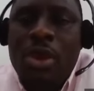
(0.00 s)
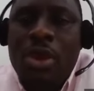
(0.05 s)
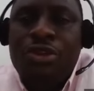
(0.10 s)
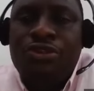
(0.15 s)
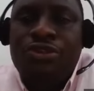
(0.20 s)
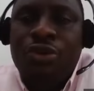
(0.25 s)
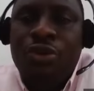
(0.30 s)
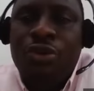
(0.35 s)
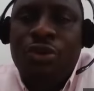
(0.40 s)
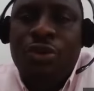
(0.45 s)

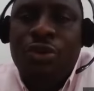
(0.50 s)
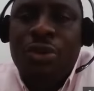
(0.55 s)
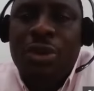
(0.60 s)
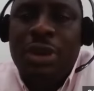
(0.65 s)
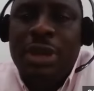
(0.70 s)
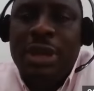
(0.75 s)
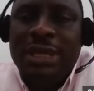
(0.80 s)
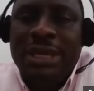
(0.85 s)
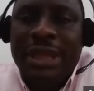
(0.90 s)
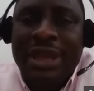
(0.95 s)
So
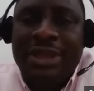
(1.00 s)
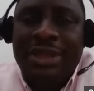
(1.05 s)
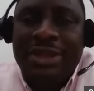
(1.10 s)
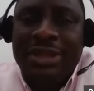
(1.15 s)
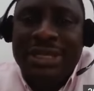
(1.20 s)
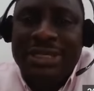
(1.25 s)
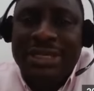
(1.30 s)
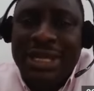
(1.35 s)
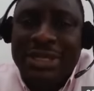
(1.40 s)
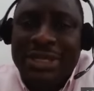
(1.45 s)
a director is
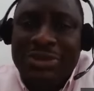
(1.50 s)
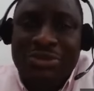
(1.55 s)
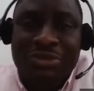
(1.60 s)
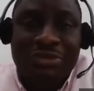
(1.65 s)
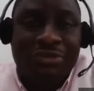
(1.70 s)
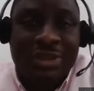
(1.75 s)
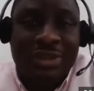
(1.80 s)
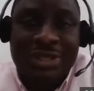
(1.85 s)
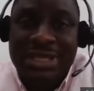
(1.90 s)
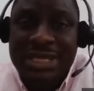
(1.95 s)
entitled to
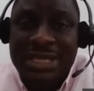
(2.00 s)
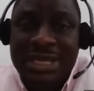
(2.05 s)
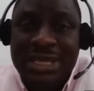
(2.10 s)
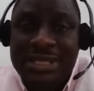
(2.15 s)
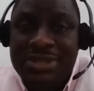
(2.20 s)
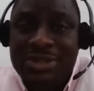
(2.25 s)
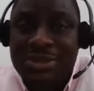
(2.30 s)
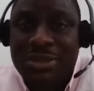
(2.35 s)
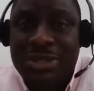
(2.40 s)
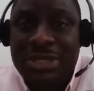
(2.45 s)
14
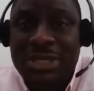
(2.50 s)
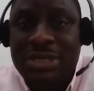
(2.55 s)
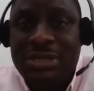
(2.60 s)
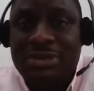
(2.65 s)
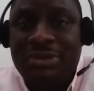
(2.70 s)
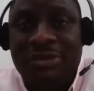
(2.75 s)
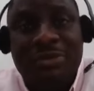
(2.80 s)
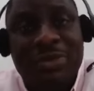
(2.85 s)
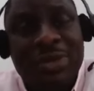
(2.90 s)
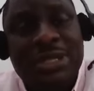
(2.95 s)
days notice
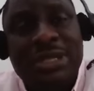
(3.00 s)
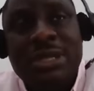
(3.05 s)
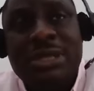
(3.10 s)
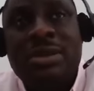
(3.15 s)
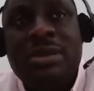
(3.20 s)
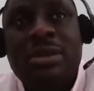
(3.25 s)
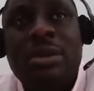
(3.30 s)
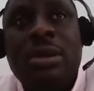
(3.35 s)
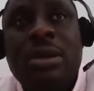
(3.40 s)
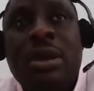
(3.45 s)
or
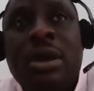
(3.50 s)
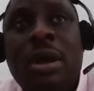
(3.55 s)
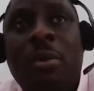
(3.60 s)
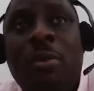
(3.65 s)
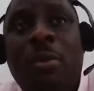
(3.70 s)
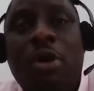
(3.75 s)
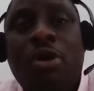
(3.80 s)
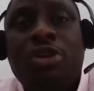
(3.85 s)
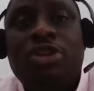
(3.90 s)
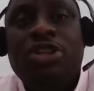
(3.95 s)
meeting,
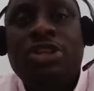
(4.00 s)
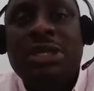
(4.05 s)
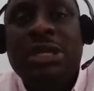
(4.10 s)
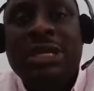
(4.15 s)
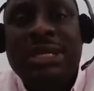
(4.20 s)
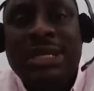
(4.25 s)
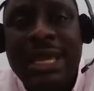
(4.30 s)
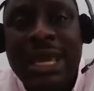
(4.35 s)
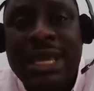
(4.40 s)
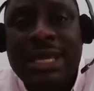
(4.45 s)
but should in
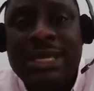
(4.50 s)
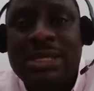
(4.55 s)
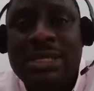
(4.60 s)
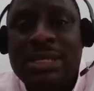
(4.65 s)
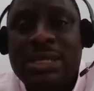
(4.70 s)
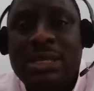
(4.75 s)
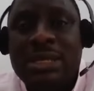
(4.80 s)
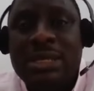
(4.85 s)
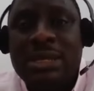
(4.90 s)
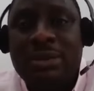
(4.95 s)

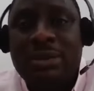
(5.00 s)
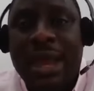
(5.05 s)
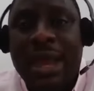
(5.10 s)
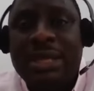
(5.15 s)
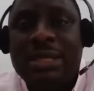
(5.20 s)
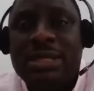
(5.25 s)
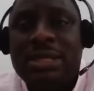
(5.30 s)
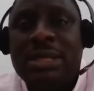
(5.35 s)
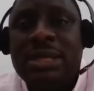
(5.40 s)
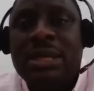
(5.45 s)
case,
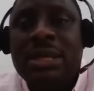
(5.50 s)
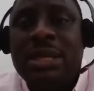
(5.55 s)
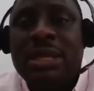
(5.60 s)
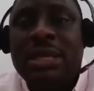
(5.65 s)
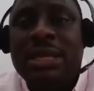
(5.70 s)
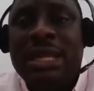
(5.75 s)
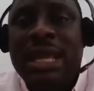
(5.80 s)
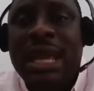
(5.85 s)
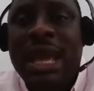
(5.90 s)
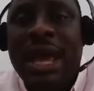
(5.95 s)
right,
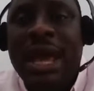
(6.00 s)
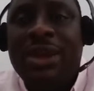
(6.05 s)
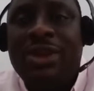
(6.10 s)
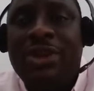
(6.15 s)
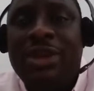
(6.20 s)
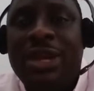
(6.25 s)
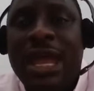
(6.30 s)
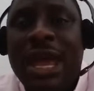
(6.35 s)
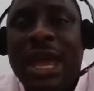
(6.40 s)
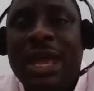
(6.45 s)
you
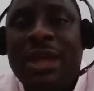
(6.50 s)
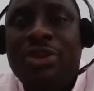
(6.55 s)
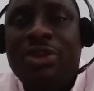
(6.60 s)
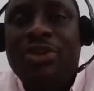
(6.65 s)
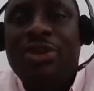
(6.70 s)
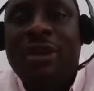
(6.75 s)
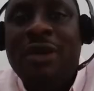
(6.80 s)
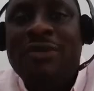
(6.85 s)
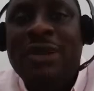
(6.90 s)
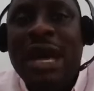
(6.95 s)

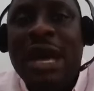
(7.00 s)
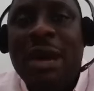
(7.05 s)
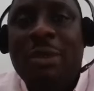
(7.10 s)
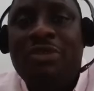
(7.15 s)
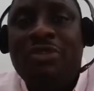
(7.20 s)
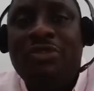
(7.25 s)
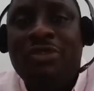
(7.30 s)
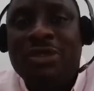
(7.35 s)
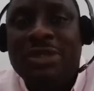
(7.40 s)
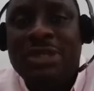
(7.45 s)
don't have that
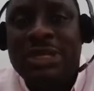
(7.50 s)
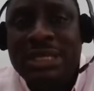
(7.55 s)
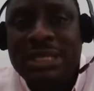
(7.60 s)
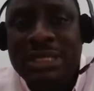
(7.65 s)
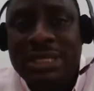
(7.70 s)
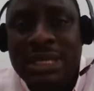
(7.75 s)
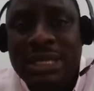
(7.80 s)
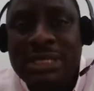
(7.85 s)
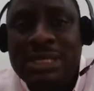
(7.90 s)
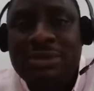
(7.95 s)
ample 14
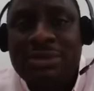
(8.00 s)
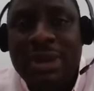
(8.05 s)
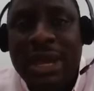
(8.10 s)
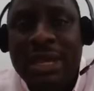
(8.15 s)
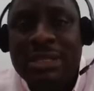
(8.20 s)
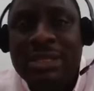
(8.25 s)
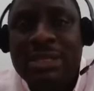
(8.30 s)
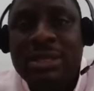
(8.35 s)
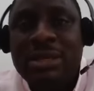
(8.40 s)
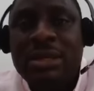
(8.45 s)
days,
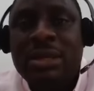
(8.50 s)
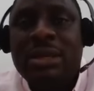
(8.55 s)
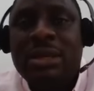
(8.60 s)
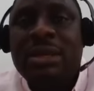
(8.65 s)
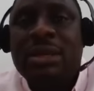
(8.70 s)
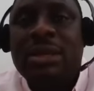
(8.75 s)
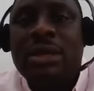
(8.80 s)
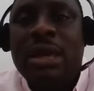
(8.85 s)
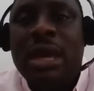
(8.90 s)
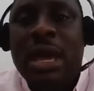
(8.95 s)
right?
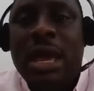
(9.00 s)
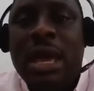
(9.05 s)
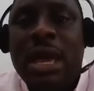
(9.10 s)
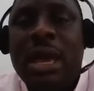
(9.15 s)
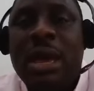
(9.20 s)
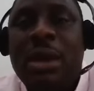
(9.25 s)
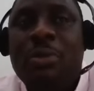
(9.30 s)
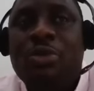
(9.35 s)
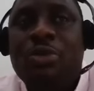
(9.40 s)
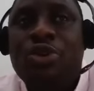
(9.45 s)

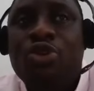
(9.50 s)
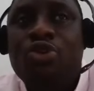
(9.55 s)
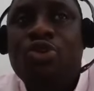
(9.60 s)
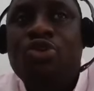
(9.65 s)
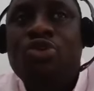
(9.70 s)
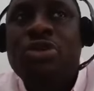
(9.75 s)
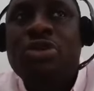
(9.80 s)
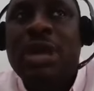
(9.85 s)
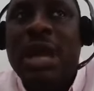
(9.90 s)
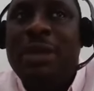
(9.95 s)

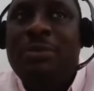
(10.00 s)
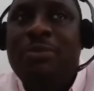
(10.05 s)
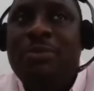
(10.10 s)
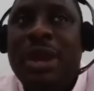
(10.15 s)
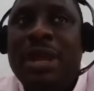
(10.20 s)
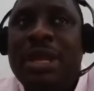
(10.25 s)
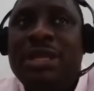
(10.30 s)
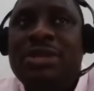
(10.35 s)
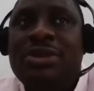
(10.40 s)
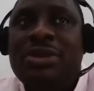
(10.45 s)
You can
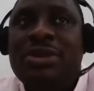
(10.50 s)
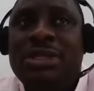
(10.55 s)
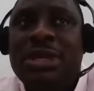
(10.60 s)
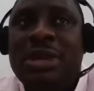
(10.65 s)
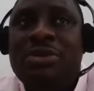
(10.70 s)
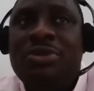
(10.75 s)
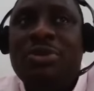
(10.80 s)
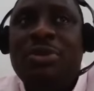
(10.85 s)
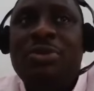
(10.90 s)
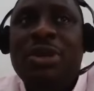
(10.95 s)
manage
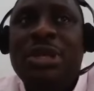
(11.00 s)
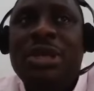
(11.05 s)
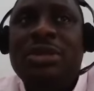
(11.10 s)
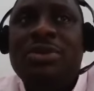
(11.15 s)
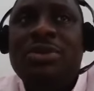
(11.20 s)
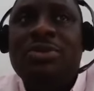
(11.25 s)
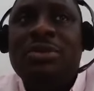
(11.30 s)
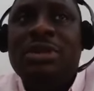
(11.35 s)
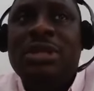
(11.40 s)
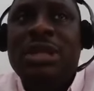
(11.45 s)
yourself. You know,
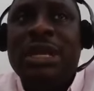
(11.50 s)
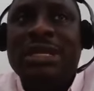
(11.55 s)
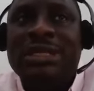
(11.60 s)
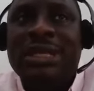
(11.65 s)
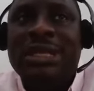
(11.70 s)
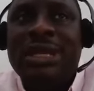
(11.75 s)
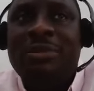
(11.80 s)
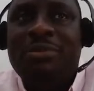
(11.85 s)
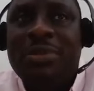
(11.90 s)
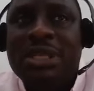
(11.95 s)
there's
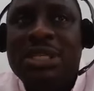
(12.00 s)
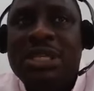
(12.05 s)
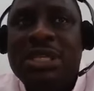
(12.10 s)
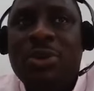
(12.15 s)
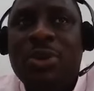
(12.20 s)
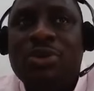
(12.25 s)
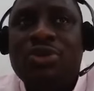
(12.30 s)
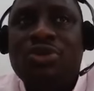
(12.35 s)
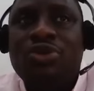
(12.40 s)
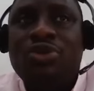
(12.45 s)
a meeting
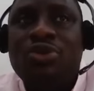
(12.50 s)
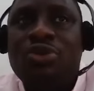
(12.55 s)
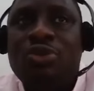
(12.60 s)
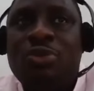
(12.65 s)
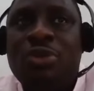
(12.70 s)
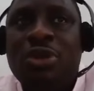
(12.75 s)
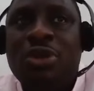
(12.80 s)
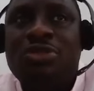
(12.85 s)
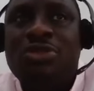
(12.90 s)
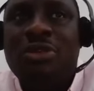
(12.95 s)
we want to do
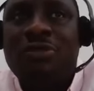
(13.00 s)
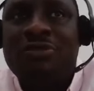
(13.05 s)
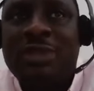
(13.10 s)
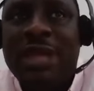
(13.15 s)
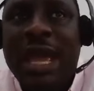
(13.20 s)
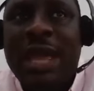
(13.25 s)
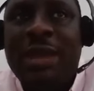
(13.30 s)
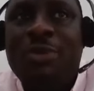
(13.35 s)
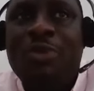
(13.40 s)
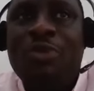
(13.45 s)
because of
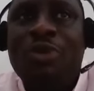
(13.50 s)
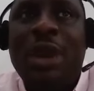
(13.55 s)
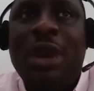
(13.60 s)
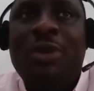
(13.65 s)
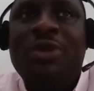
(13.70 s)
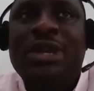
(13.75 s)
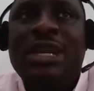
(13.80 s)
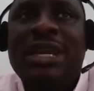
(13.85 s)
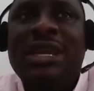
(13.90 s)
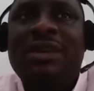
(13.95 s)
time. Can
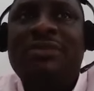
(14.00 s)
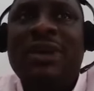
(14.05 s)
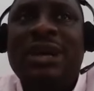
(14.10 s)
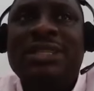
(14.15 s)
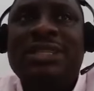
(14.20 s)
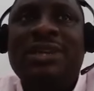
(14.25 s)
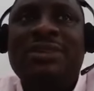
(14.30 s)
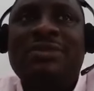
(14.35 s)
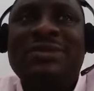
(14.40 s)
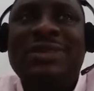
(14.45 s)
we give
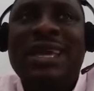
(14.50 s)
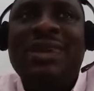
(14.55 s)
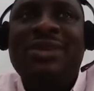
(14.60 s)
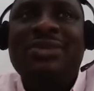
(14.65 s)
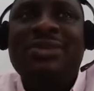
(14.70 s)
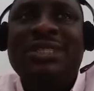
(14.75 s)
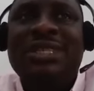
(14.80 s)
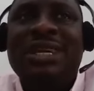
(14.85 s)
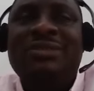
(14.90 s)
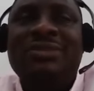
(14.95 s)
ourselves 10
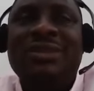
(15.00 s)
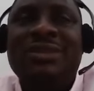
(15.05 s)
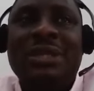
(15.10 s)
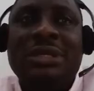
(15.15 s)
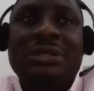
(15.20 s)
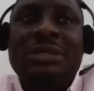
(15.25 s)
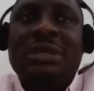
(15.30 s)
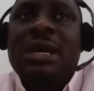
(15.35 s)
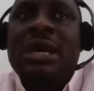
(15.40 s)
or 7 days?